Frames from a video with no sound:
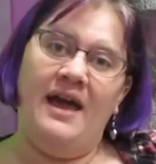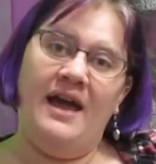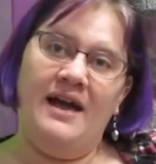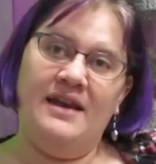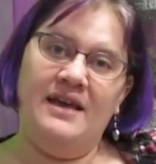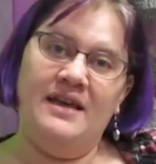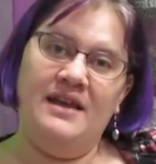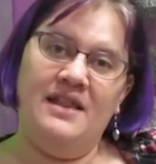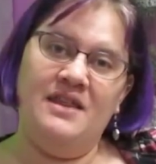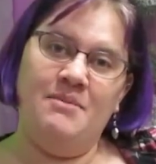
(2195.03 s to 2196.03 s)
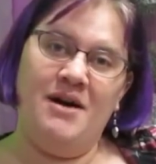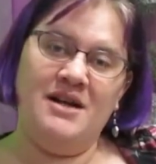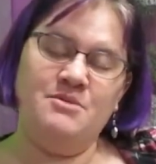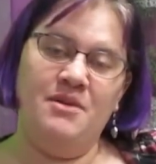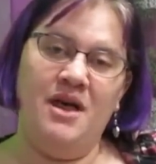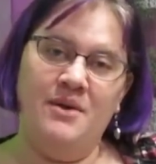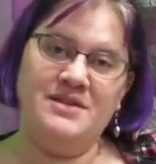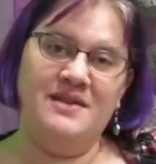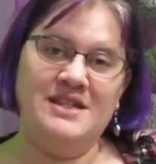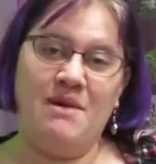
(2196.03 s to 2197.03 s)
And in the box below
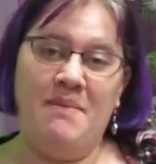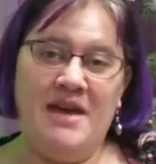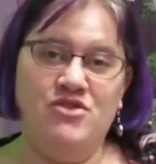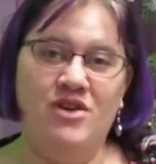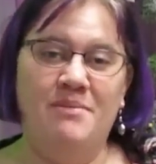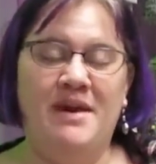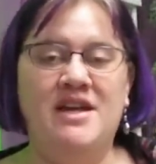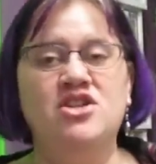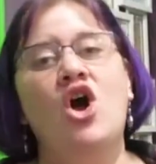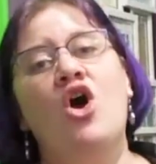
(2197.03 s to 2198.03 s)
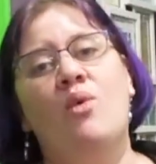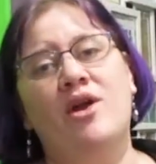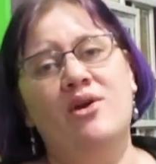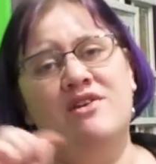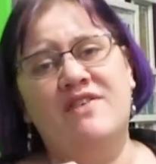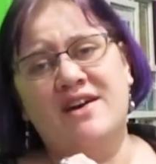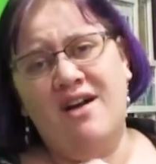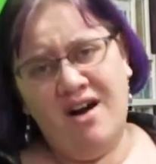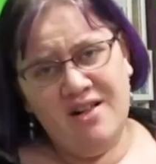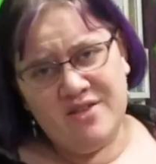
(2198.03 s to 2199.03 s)
is a link to my Patreon page where you can find
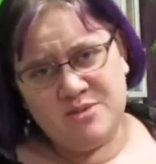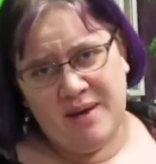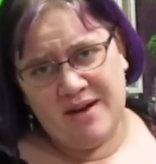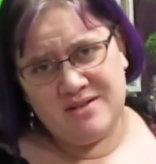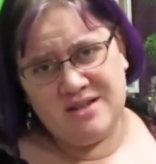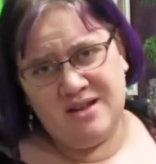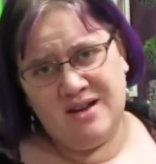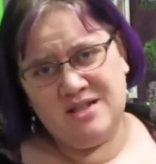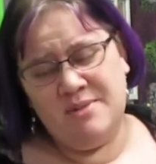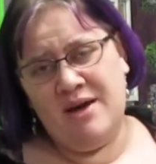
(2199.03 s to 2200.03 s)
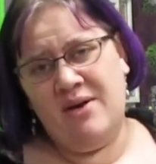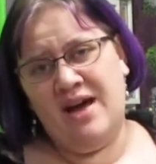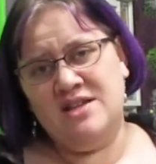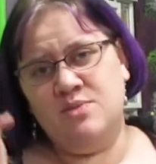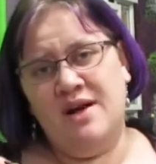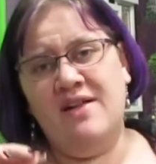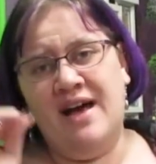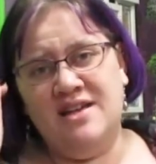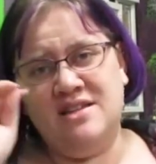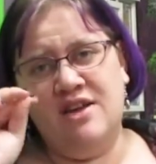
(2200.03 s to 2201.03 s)
all of those patterns I talked about as well
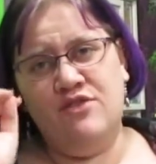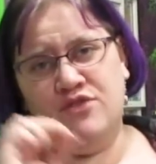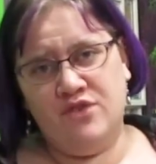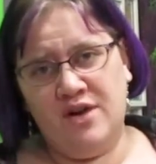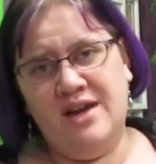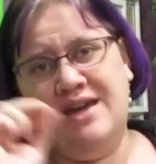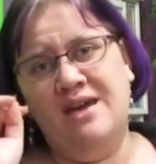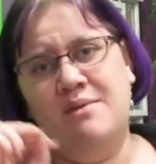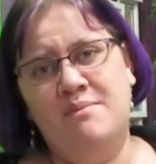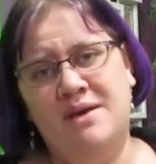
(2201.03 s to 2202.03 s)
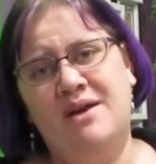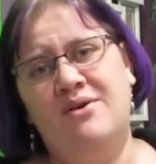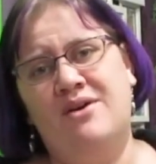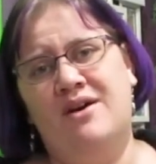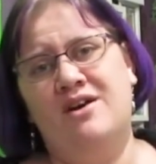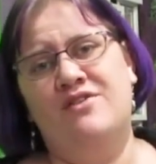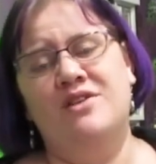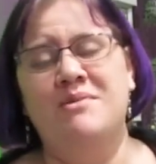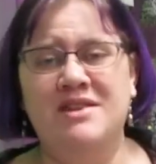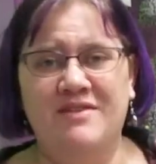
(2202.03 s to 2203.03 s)
as a free bingo card for
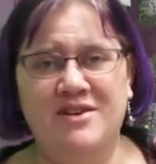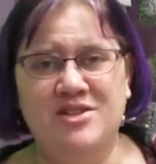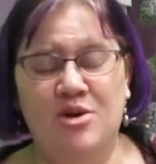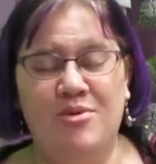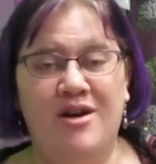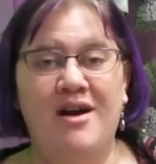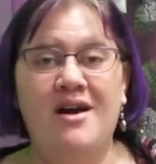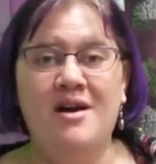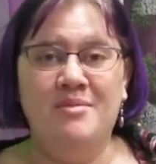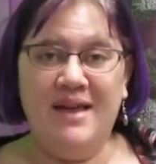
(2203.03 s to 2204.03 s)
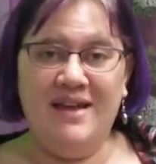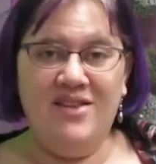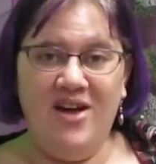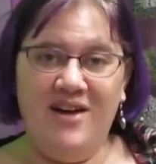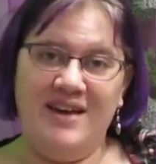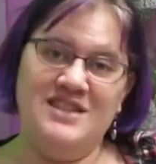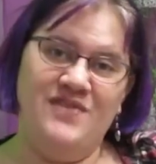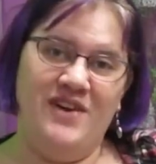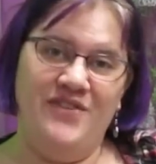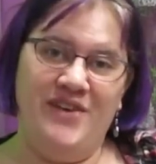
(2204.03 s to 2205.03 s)
the month of October. Play along, it's
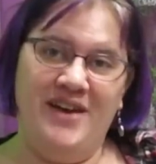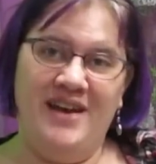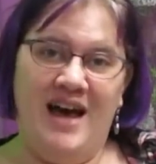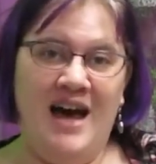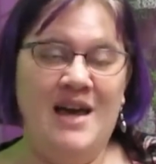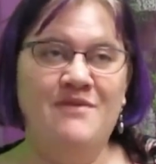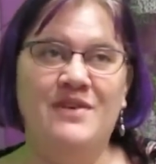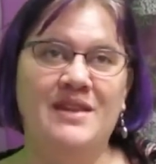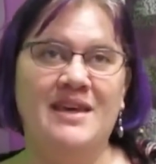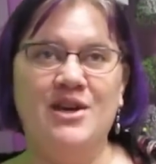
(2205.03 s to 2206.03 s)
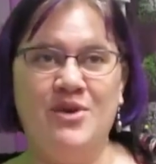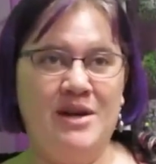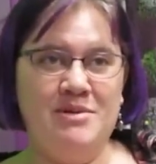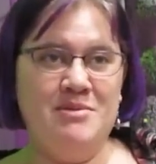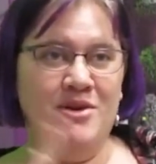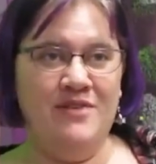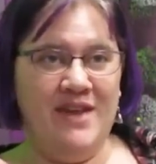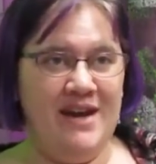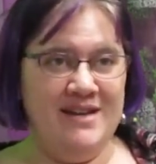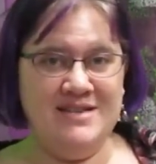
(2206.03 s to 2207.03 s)
very fun. I am feeling incredibly
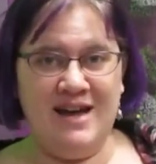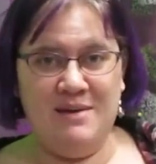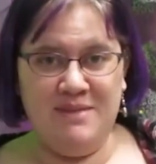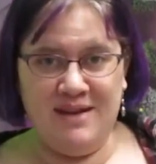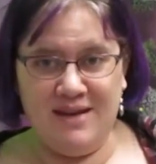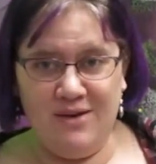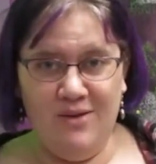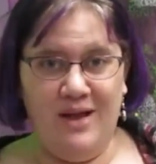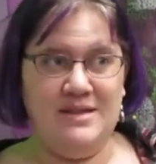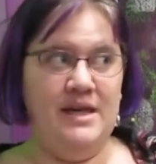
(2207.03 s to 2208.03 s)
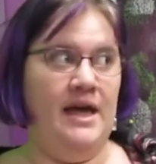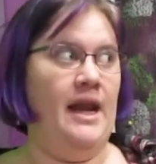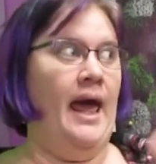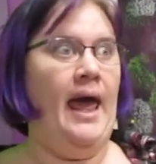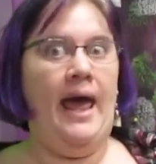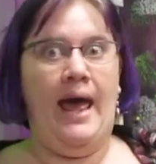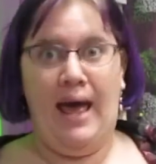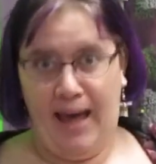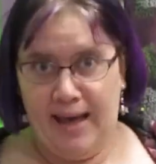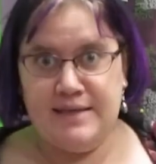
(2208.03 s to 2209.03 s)
motivated and it's gotten me to get a whole lot done
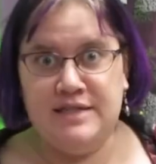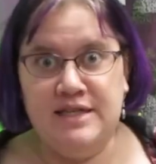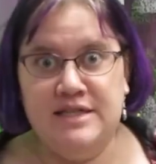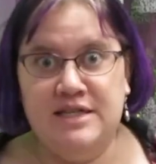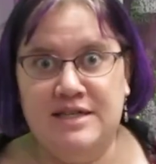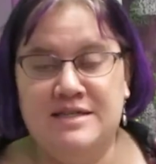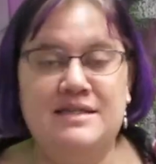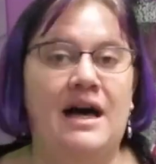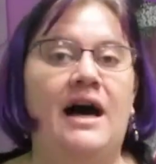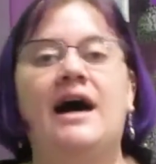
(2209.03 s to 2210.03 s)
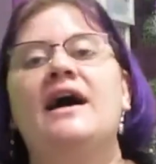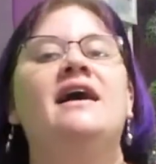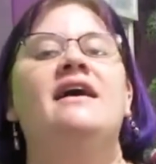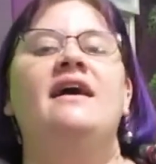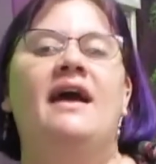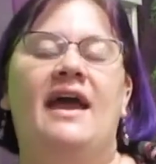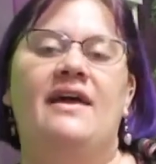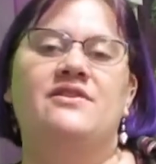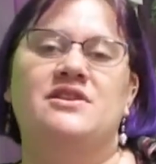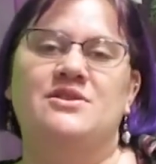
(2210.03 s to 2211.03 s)
as you just saw.
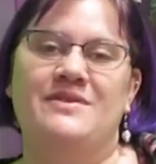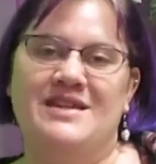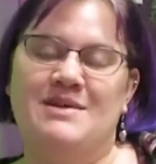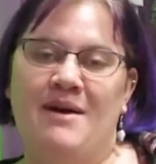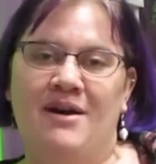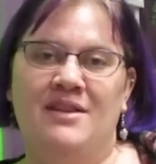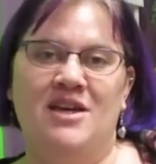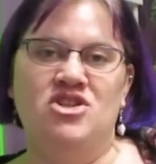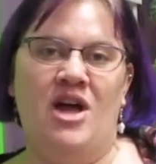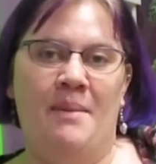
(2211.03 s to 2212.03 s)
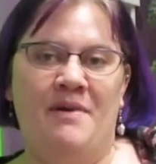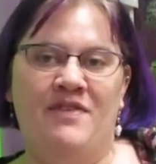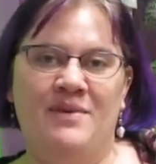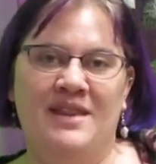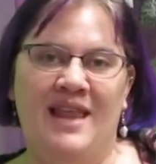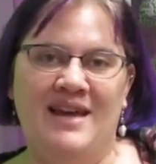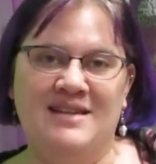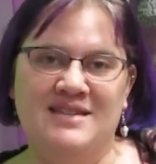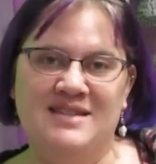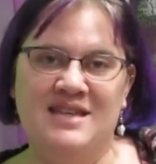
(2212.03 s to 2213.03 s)
And there's also a link to my online shop if you would like
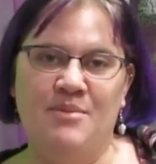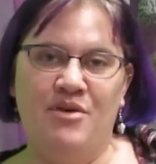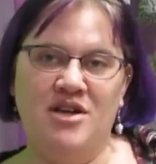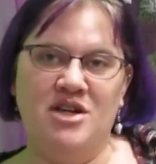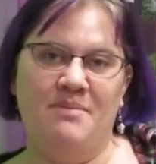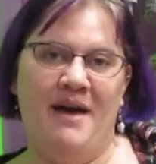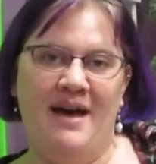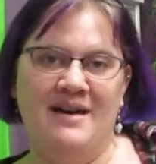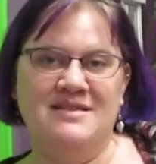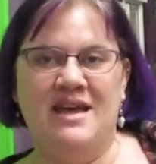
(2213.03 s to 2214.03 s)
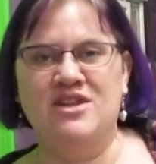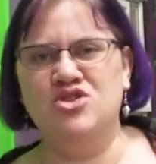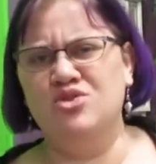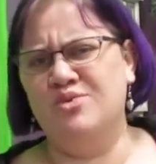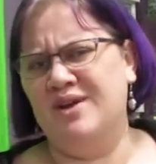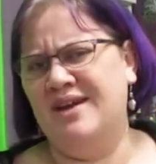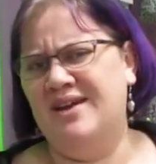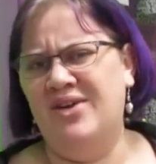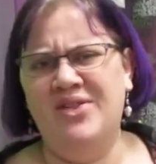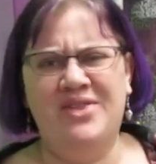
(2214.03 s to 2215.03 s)
to see project bags and jewelry
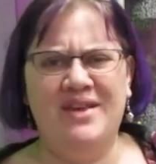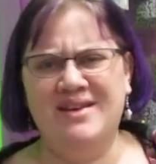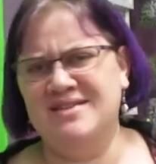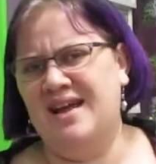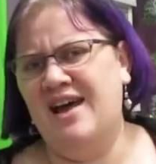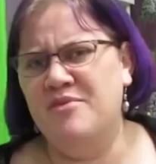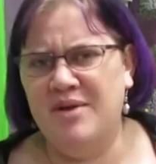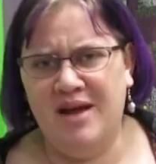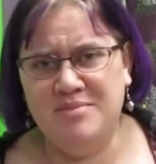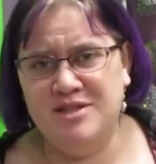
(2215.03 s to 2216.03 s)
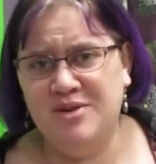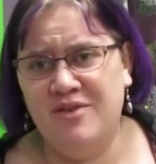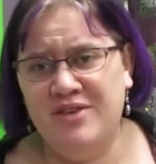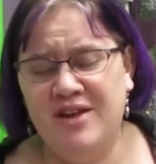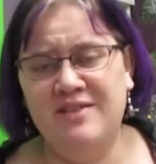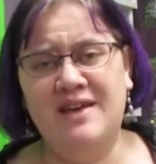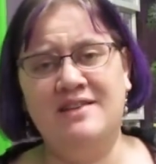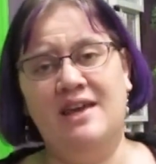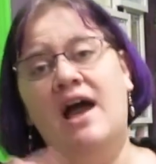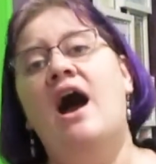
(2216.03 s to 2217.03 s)
and all the things that I've been up to over there
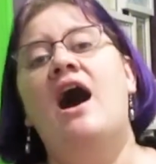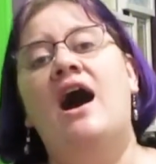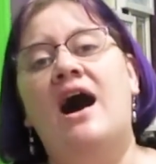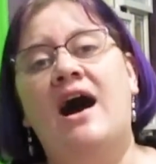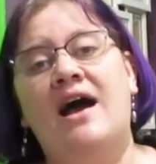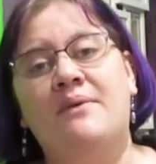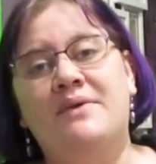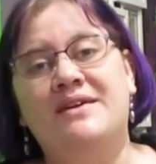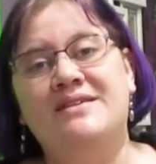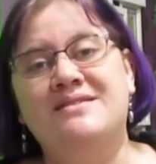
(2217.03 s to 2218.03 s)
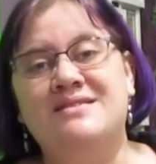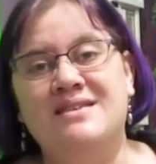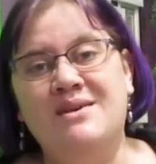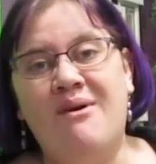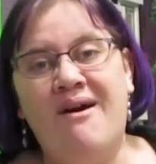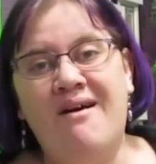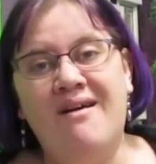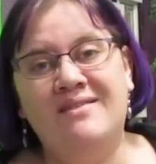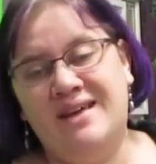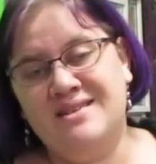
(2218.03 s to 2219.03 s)
lately. I will see you
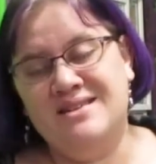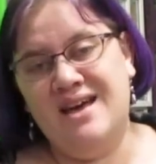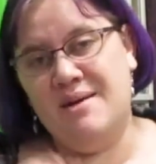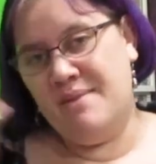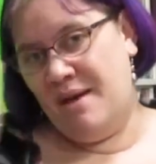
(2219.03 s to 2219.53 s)
all next time.